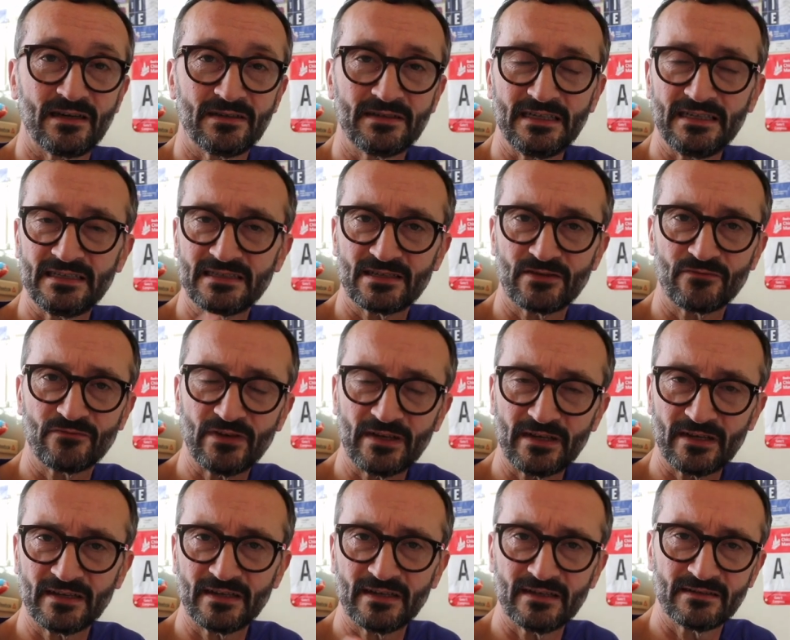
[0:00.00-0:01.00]
need to run
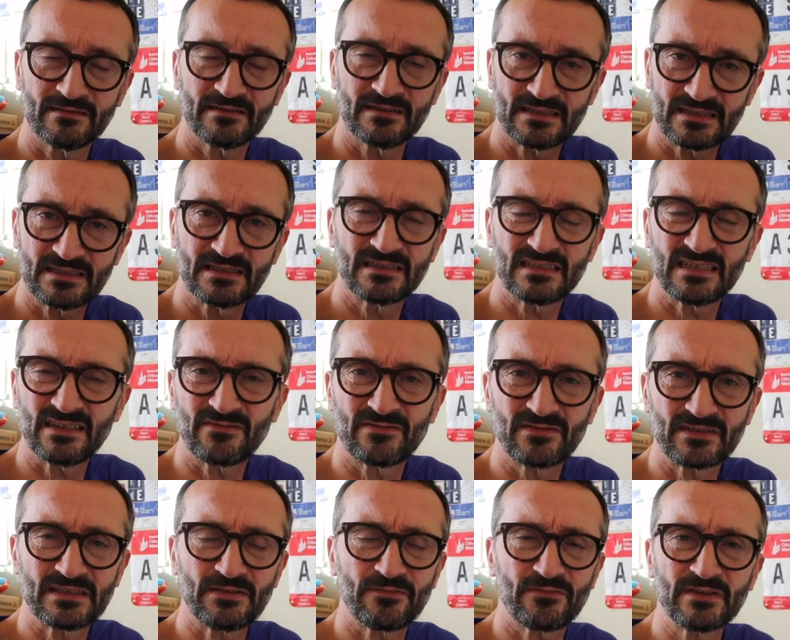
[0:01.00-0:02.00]
on a
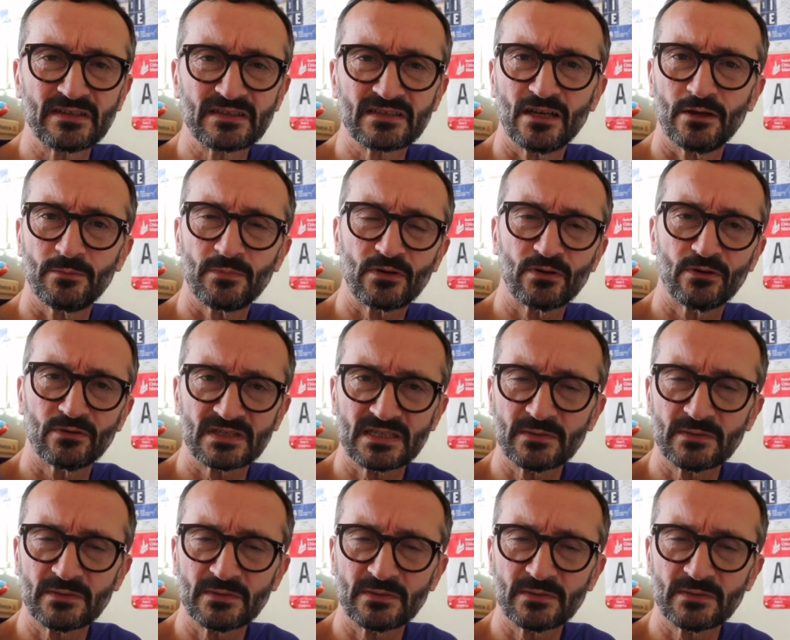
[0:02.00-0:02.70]
different type of course.